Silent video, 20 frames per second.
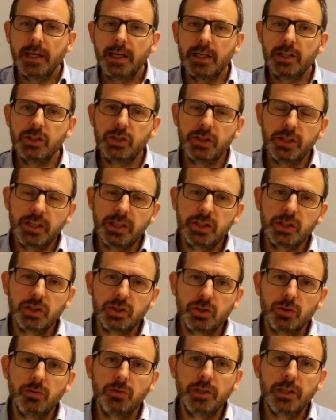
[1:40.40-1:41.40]
is you need to
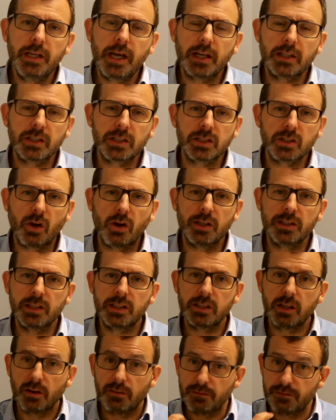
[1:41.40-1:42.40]
do the
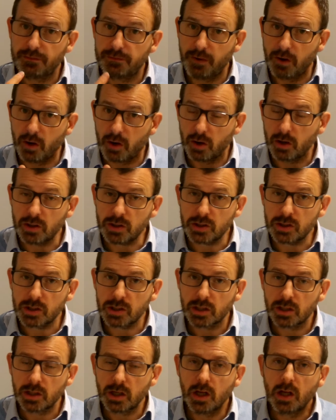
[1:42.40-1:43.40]
exercises
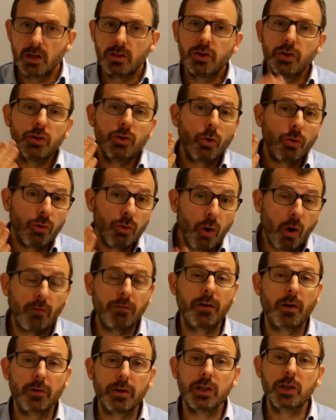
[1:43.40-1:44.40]
first that you're not
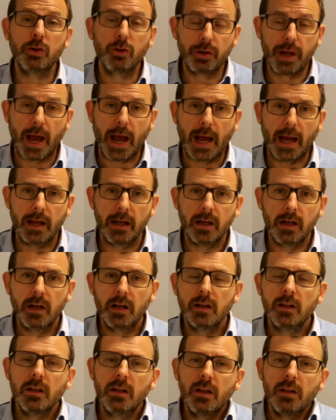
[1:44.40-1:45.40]
very good at,
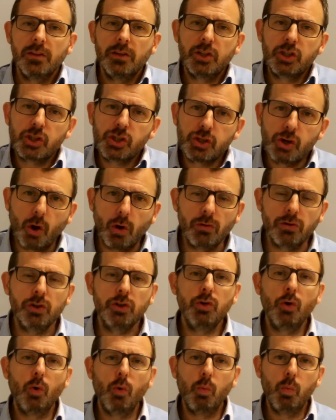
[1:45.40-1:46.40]
the shot that
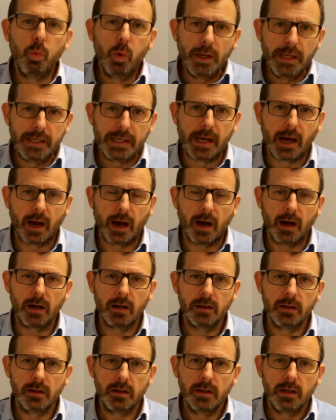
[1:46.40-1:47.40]
you're weaker.
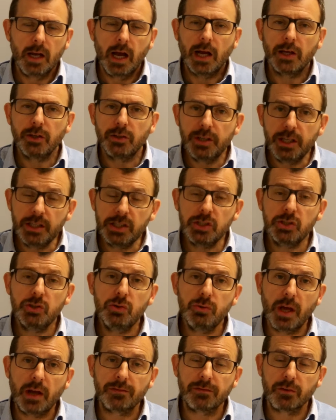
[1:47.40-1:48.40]
And you need to
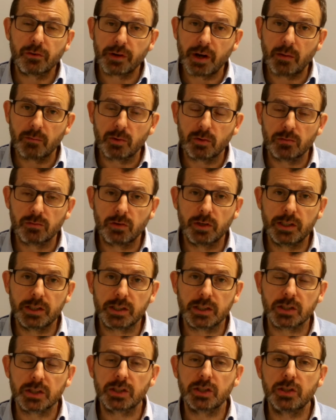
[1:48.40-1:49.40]
do that for a number of
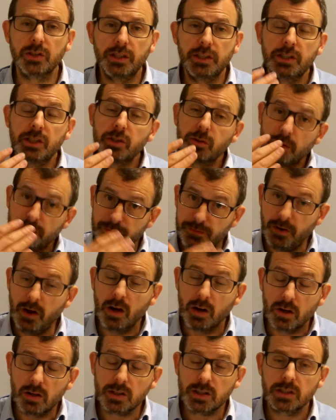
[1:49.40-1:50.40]
reasons. You need to do it
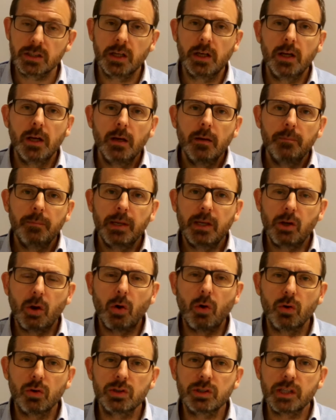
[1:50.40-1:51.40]
first
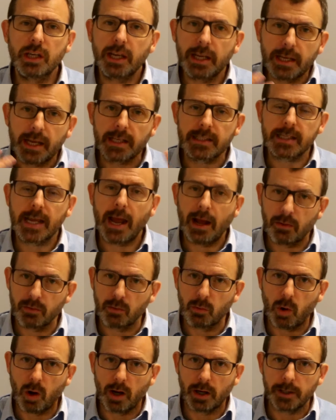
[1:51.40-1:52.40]
because it gets it out of the
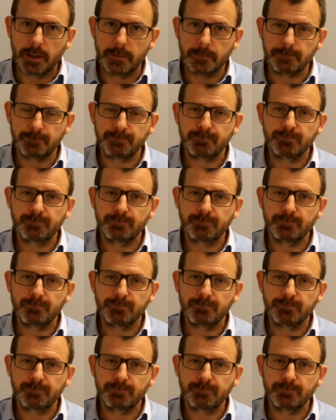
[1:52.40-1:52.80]
way.